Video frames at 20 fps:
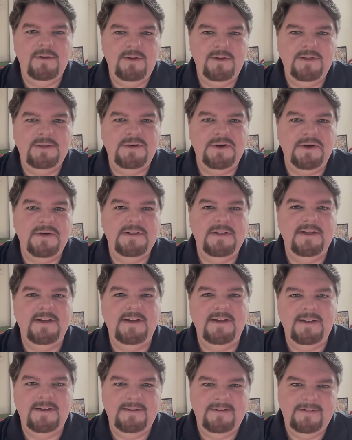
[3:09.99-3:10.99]
you start
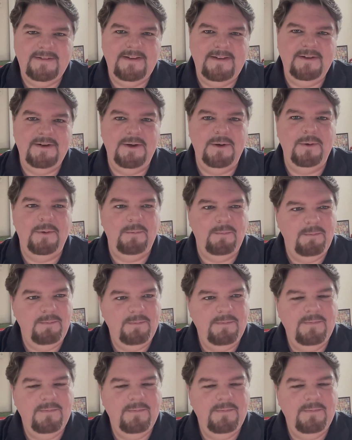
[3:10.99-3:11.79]
to, you know,